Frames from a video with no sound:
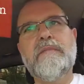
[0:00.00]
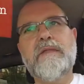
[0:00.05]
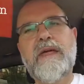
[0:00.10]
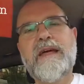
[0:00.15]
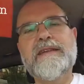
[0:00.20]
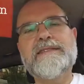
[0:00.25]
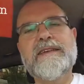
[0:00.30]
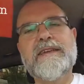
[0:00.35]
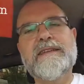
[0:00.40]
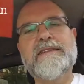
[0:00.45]

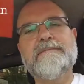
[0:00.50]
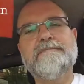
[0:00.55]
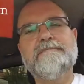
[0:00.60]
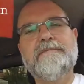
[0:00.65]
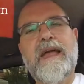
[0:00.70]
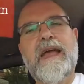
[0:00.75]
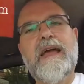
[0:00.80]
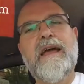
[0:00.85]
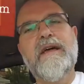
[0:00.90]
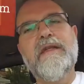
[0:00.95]
that's it.
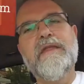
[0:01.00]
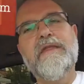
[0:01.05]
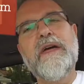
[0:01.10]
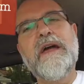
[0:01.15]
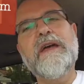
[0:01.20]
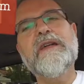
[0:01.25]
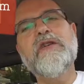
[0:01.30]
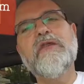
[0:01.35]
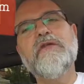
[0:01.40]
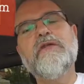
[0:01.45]

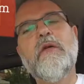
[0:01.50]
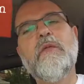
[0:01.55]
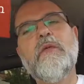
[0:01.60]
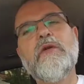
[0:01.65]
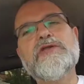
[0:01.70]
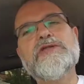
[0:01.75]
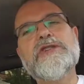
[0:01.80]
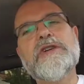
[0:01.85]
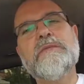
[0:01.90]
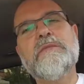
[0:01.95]
Thank you for
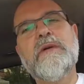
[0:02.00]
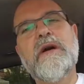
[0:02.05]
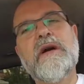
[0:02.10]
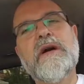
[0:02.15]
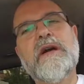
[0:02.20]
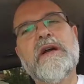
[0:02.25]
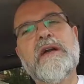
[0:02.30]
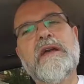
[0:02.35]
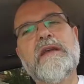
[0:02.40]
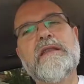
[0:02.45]
watching
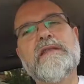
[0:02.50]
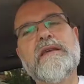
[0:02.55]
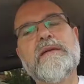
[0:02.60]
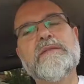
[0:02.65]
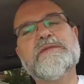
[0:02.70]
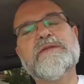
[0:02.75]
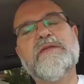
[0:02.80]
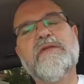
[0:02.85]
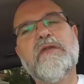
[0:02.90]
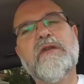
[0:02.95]
my
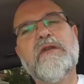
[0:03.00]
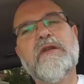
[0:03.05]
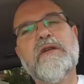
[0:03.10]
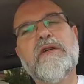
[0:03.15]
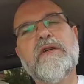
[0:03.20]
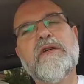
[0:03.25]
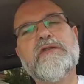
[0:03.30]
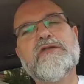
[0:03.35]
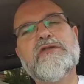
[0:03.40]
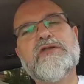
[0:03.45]
tips
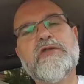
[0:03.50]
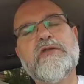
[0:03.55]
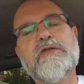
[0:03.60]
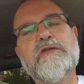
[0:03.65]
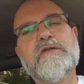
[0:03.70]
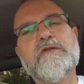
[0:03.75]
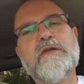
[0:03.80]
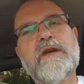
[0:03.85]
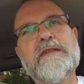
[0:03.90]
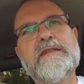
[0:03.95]
for
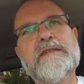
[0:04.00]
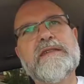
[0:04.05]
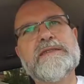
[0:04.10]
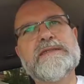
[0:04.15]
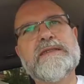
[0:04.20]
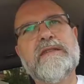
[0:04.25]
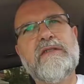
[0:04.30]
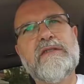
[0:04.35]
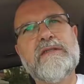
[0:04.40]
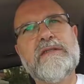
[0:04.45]
June
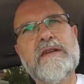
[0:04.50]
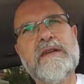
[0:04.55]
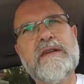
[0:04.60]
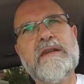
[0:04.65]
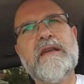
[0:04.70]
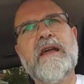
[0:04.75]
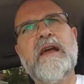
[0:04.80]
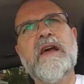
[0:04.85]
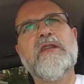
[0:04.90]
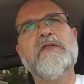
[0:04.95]

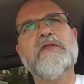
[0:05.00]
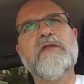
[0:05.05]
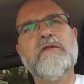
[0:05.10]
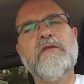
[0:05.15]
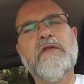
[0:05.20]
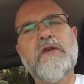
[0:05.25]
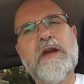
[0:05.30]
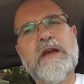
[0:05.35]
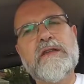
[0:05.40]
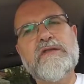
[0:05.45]
2017. Don't
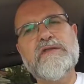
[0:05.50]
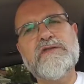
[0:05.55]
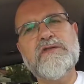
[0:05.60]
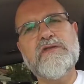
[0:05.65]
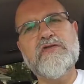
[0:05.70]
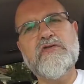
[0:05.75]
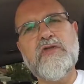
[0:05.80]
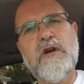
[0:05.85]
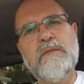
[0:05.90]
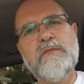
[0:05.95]
forget to
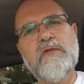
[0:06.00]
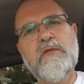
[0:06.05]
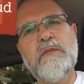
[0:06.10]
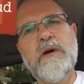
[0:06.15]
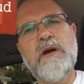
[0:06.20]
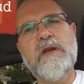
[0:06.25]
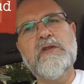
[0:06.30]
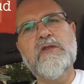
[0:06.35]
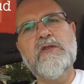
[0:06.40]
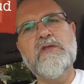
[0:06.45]
subscribe to
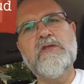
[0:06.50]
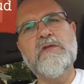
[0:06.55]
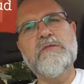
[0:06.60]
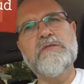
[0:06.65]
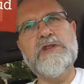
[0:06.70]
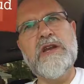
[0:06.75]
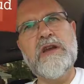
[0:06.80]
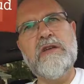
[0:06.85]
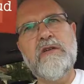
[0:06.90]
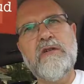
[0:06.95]
my YouTube
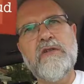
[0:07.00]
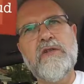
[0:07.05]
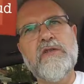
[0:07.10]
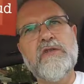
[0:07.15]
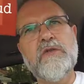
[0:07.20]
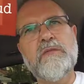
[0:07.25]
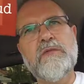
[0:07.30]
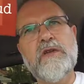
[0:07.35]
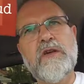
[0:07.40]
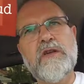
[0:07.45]
channel,
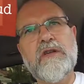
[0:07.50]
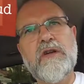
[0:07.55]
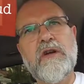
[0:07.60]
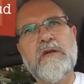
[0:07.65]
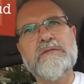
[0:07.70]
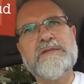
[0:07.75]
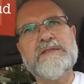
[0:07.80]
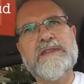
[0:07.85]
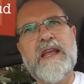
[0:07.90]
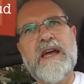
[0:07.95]

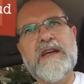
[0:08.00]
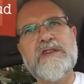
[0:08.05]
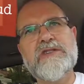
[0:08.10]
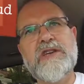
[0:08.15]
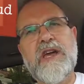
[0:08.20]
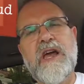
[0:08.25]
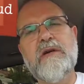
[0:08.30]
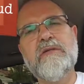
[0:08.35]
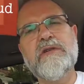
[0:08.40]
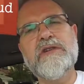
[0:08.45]

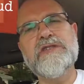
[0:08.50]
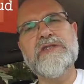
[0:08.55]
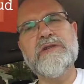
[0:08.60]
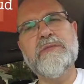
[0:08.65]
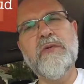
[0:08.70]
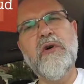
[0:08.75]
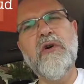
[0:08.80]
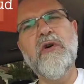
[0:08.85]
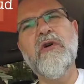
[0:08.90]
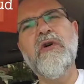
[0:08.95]

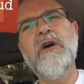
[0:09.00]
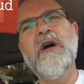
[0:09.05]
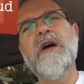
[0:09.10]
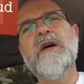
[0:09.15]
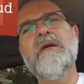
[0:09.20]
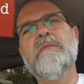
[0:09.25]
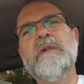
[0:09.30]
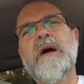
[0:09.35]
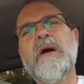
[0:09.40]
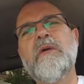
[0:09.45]
youtube.com/ericgibault,
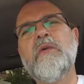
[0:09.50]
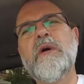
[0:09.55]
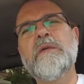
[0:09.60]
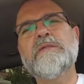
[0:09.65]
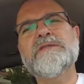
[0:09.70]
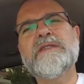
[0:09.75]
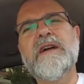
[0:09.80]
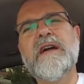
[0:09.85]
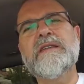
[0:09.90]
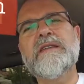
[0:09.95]
my
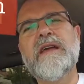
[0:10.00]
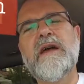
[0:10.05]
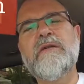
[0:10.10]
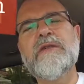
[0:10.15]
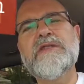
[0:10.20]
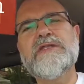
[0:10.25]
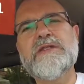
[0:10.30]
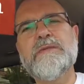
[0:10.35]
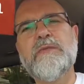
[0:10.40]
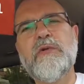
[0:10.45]
website,
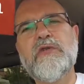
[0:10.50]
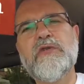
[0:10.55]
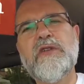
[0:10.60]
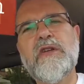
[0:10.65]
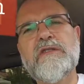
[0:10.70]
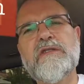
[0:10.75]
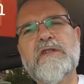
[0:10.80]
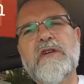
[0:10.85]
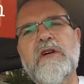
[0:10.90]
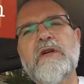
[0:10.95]

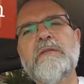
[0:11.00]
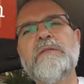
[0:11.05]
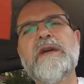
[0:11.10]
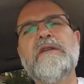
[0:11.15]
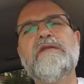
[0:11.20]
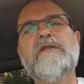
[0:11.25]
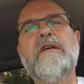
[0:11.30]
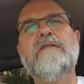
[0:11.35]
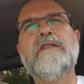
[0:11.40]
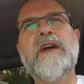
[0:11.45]
ericgibault.com.
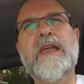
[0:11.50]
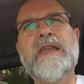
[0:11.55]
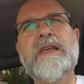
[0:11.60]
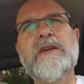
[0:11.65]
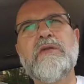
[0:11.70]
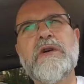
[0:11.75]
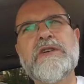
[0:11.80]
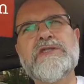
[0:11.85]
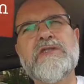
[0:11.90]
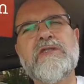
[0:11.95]
If you have any
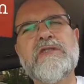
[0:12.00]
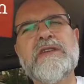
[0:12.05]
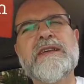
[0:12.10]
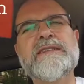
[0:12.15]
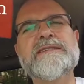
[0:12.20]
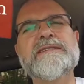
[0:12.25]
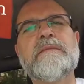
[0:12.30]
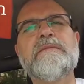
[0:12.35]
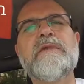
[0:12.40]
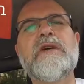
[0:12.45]
question, you can
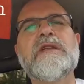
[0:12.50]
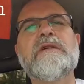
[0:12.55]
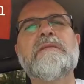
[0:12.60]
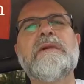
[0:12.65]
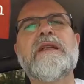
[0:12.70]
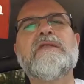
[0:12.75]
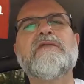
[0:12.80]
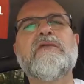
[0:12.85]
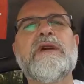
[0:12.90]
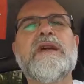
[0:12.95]
send me an
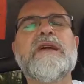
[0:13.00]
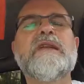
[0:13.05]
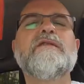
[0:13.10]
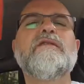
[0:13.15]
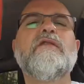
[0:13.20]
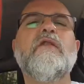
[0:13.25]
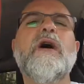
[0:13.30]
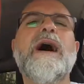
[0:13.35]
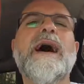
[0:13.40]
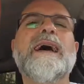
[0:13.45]
email to
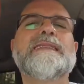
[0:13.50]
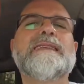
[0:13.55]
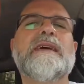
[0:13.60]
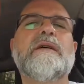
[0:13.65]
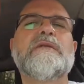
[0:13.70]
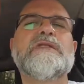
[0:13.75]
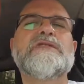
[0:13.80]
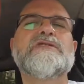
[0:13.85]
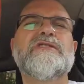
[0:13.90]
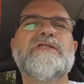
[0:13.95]

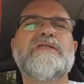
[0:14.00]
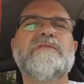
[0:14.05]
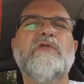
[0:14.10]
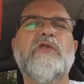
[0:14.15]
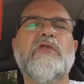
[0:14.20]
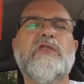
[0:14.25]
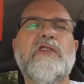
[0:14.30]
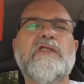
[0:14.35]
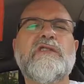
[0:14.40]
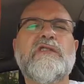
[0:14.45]

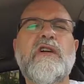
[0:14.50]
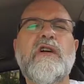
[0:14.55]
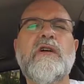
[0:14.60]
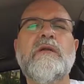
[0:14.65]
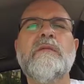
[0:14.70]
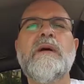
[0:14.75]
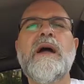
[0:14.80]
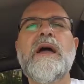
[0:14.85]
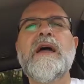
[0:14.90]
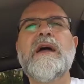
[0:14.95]

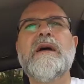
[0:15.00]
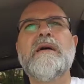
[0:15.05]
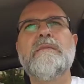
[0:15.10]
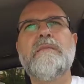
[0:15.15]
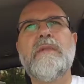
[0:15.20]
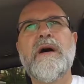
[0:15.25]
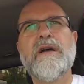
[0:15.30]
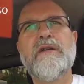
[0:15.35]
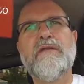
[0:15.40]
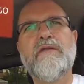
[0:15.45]
info@ericgibault.com.
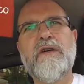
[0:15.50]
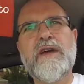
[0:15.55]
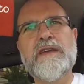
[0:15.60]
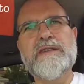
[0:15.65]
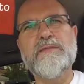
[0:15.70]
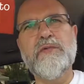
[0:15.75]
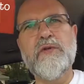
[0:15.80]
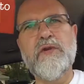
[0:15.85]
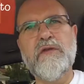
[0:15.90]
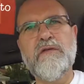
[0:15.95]
My
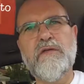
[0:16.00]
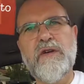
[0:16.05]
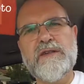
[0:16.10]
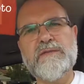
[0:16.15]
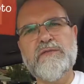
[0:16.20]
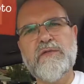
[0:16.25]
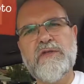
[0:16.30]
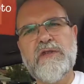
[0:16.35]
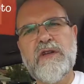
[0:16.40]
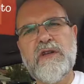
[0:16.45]
Facebook,
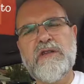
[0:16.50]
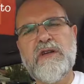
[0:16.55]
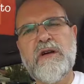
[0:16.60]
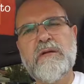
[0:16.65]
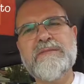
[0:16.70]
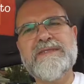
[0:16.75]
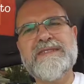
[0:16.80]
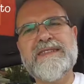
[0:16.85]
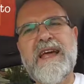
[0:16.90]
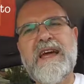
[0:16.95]

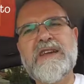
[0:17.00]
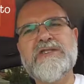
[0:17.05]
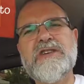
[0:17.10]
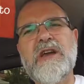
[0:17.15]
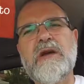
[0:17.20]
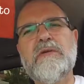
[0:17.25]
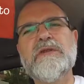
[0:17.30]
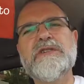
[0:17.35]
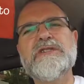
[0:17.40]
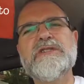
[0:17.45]

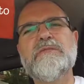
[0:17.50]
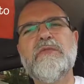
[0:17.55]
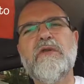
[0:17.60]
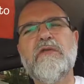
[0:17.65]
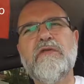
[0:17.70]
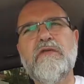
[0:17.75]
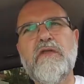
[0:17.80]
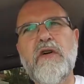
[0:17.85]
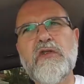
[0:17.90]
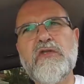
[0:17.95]
facebook.com/ericgibault
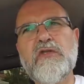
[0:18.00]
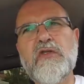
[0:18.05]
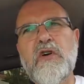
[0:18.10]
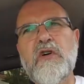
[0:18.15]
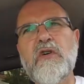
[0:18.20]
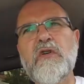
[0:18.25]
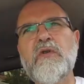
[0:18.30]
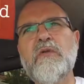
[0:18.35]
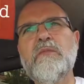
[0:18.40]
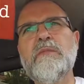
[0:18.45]

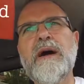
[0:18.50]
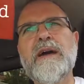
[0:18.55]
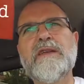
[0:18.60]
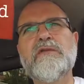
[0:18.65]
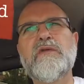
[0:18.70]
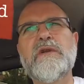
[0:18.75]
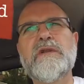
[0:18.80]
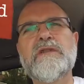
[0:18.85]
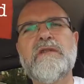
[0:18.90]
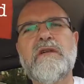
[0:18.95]
photo, my
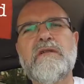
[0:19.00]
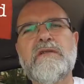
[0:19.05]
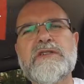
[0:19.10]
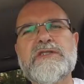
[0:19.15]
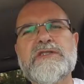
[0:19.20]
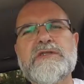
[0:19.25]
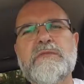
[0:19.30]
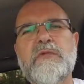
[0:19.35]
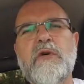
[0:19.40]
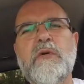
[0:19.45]
Twitter,
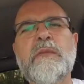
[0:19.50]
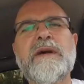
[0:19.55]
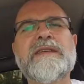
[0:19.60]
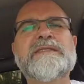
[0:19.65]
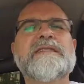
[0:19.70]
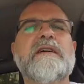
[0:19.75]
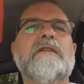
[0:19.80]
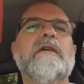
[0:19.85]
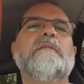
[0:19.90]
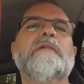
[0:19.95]
ericgibault, my
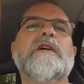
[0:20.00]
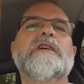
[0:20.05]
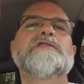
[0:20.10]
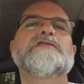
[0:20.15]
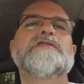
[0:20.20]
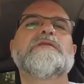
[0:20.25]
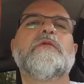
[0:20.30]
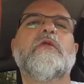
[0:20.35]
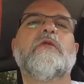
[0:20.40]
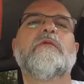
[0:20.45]
Instagram,
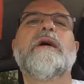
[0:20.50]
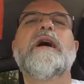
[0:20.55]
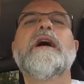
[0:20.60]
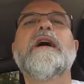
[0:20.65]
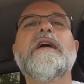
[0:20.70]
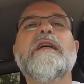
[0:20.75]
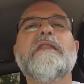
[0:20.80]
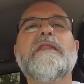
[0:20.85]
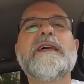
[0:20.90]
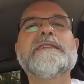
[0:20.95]
@gibault.
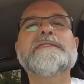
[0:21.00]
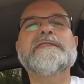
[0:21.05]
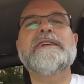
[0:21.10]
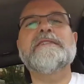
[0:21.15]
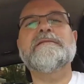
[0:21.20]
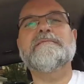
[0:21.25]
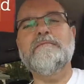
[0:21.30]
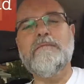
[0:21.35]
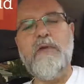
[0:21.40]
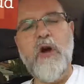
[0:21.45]
That's
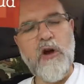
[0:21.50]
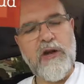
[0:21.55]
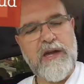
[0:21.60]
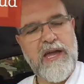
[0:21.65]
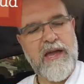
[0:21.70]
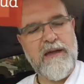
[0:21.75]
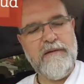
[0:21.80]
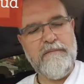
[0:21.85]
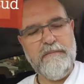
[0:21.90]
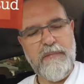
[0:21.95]
it.
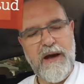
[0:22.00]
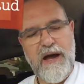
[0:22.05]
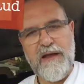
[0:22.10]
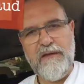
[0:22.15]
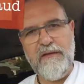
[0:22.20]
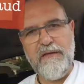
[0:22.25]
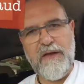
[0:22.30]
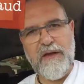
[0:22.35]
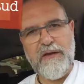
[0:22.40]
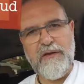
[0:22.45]
Okay, bye.
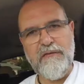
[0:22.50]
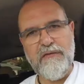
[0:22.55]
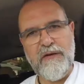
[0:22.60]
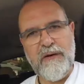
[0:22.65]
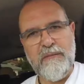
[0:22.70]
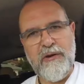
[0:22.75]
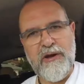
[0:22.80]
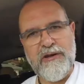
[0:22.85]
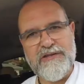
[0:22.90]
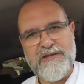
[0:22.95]
Thank you
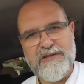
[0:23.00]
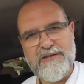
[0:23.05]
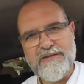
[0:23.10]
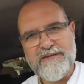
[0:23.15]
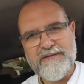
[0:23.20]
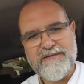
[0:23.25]
very much.